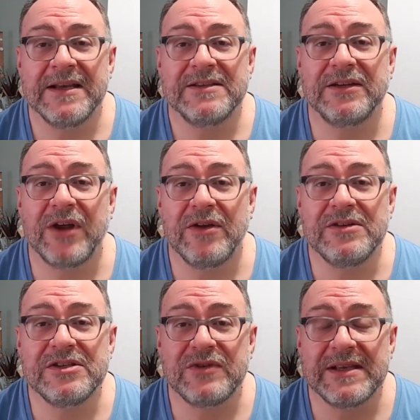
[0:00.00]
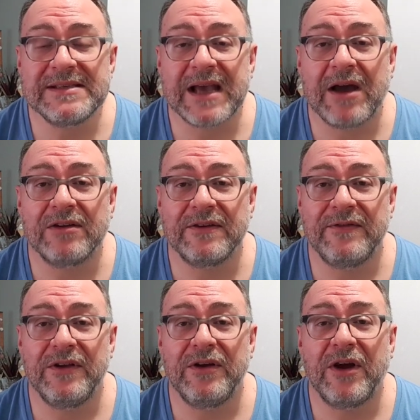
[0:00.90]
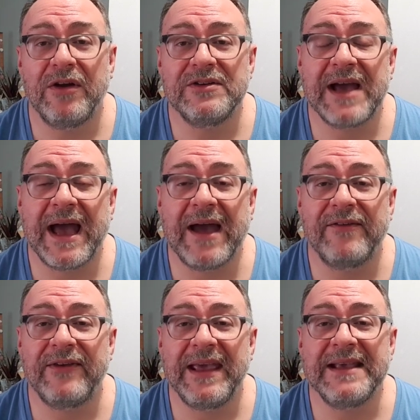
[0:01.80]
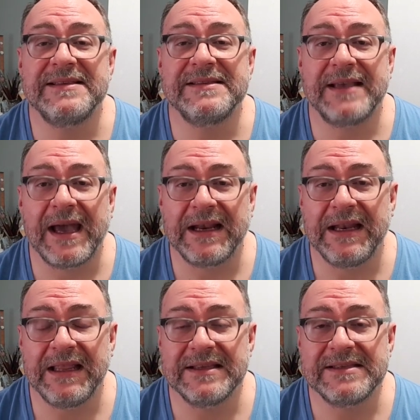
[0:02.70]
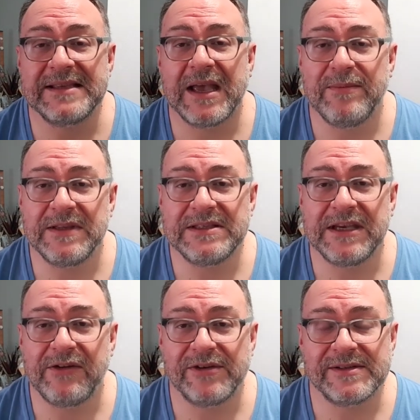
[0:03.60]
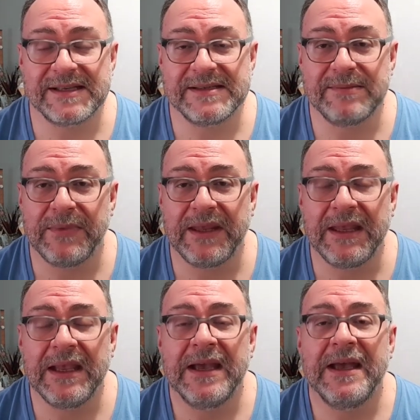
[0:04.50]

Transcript: So don't stress out if you don't have exactly the same materials as me.